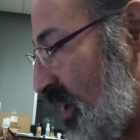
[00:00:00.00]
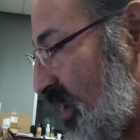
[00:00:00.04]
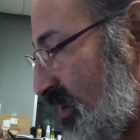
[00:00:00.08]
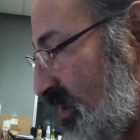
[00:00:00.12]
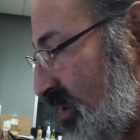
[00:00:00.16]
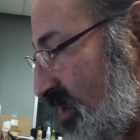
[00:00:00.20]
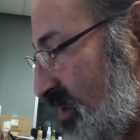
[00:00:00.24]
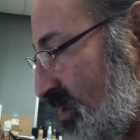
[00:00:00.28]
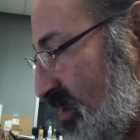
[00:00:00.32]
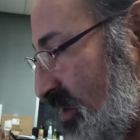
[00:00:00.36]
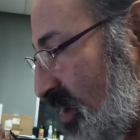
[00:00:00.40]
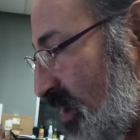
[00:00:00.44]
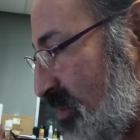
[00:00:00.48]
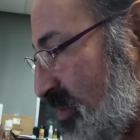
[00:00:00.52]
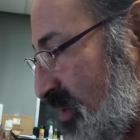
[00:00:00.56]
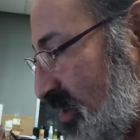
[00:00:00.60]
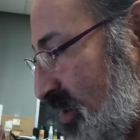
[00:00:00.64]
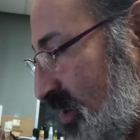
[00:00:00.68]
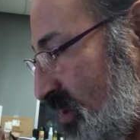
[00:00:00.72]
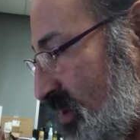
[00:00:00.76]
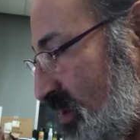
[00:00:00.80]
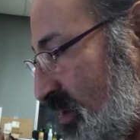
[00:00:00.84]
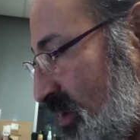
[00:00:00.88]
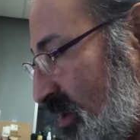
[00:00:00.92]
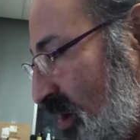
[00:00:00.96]
and in
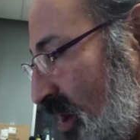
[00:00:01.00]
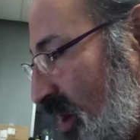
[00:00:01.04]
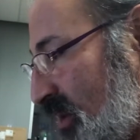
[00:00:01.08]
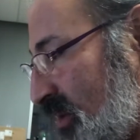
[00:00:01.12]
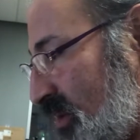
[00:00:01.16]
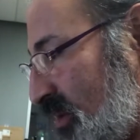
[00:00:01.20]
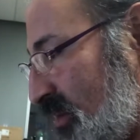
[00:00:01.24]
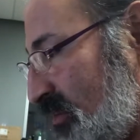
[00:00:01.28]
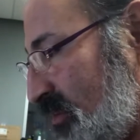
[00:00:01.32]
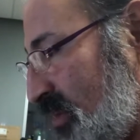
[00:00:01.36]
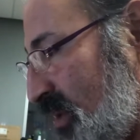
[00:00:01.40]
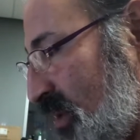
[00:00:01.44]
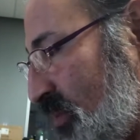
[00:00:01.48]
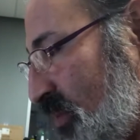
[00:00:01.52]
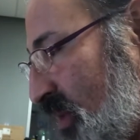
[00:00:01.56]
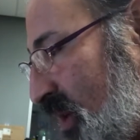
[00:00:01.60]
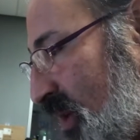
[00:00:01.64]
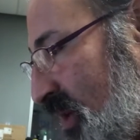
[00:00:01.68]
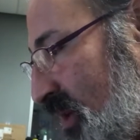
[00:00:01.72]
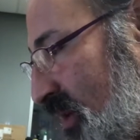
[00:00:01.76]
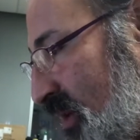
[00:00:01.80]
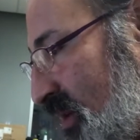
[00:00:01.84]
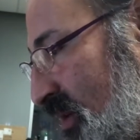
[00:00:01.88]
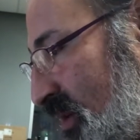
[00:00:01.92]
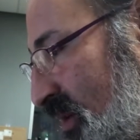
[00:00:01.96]
substance not be
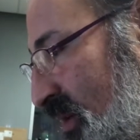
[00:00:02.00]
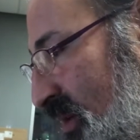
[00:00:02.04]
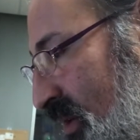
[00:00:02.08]
wicked.